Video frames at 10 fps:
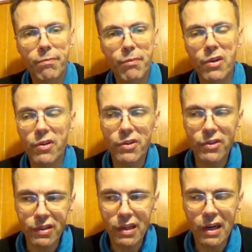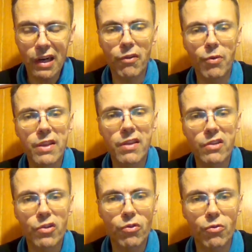Because
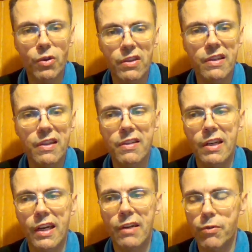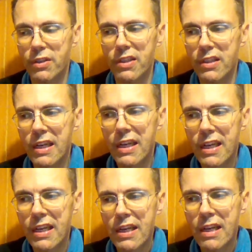eyewitness to what this guy was
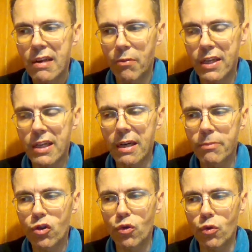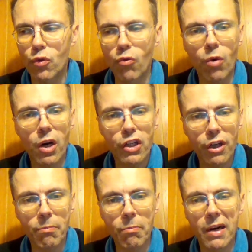when it comes to
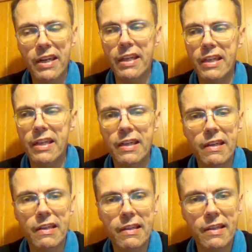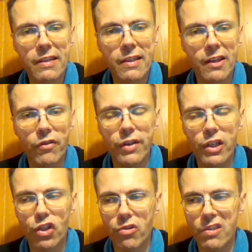washing money and this kind of
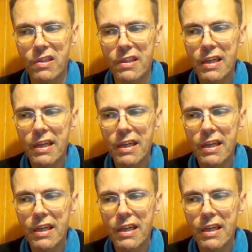issues.